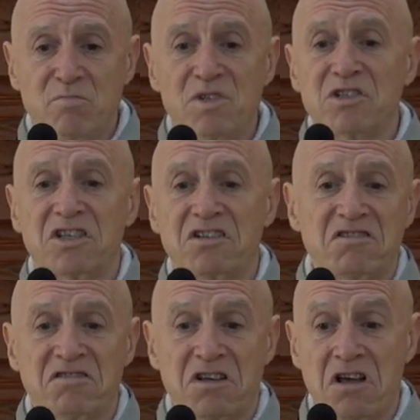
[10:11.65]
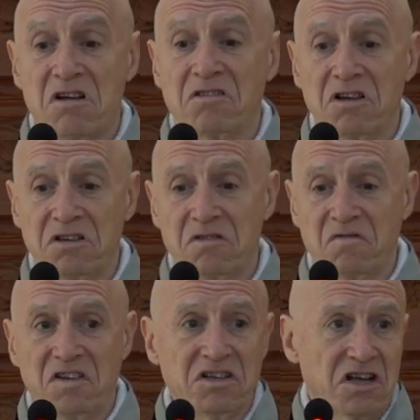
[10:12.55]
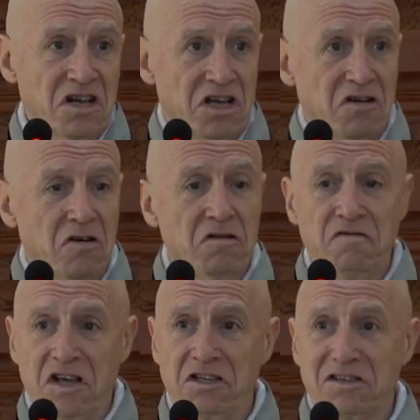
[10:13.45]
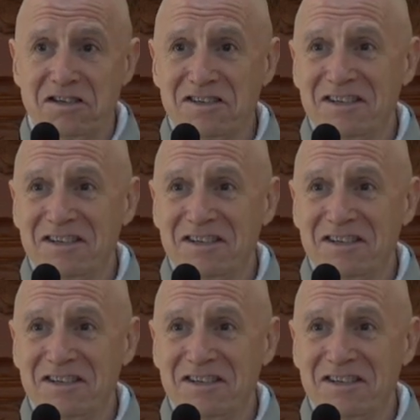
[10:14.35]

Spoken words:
Mirror doesn't say, I don't like your face, I like her face.